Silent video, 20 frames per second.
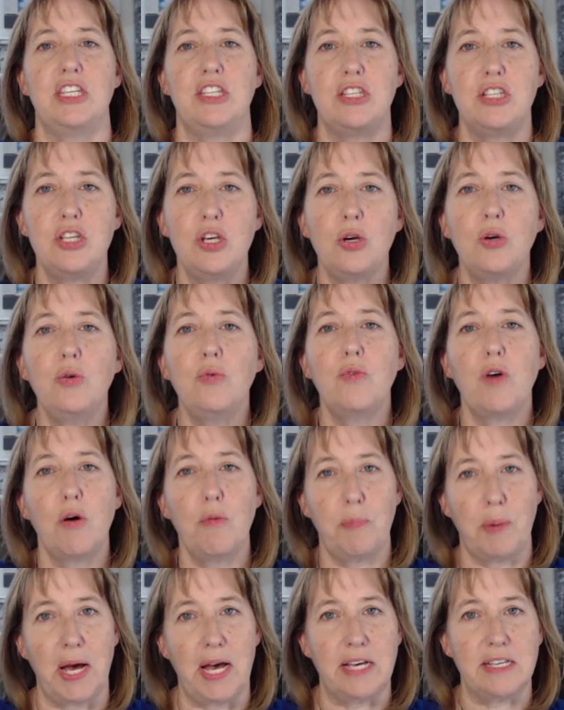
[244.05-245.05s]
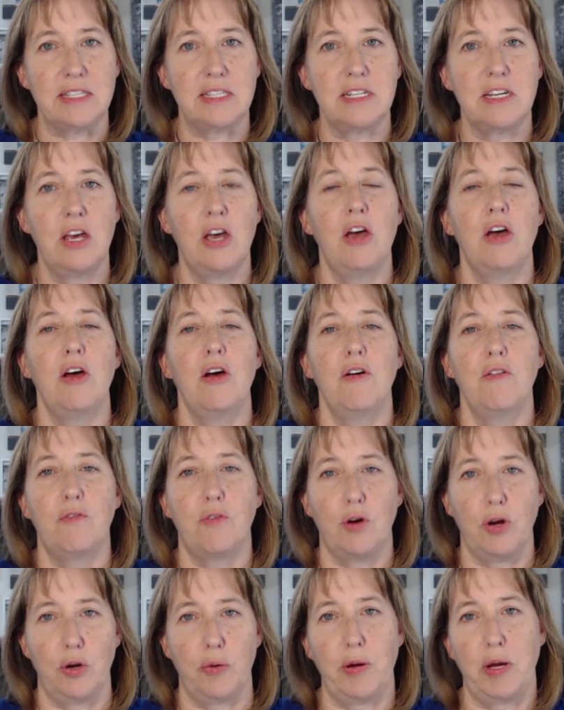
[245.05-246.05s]
is too robust
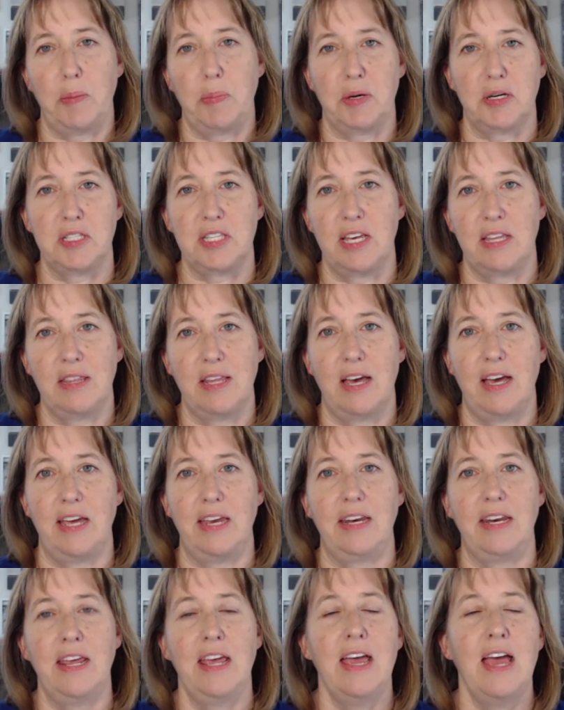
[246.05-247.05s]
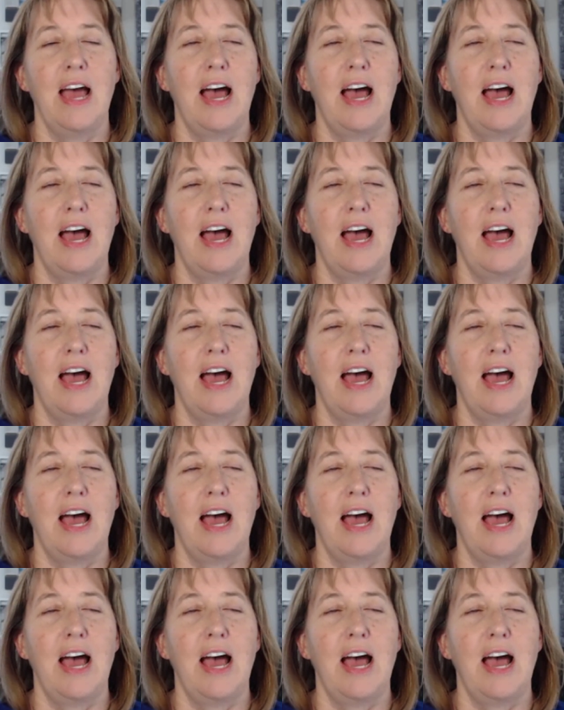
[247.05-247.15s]
for QuickBooks Online.